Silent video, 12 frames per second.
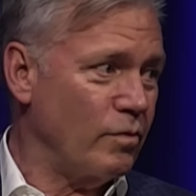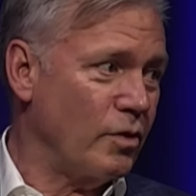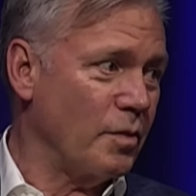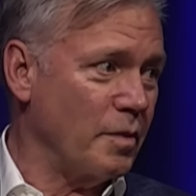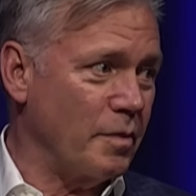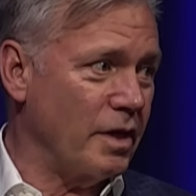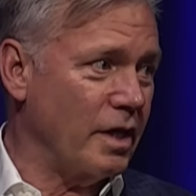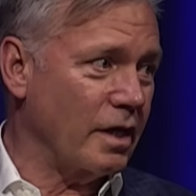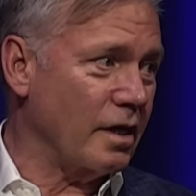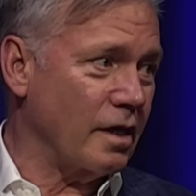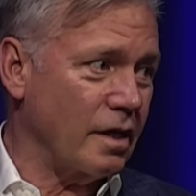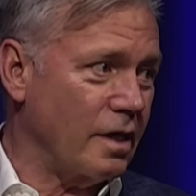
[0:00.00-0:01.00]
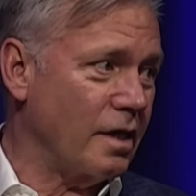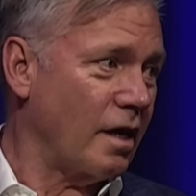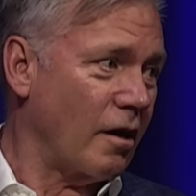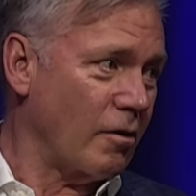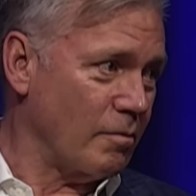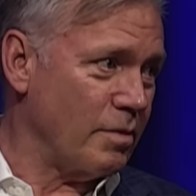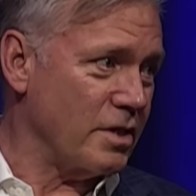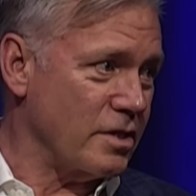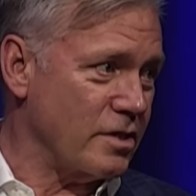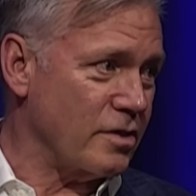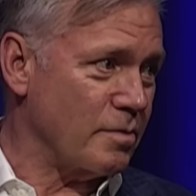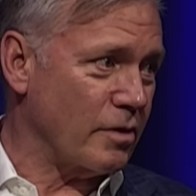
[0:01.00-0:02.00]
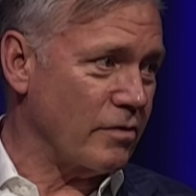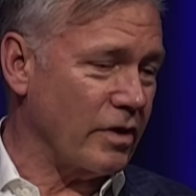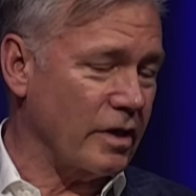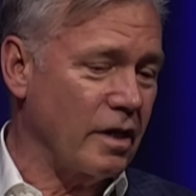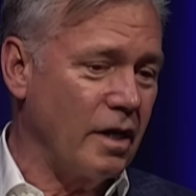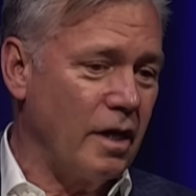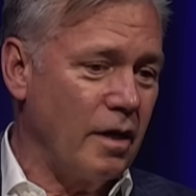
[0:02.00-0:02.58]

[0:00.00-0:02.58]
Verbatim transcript: human being in our business is perfect.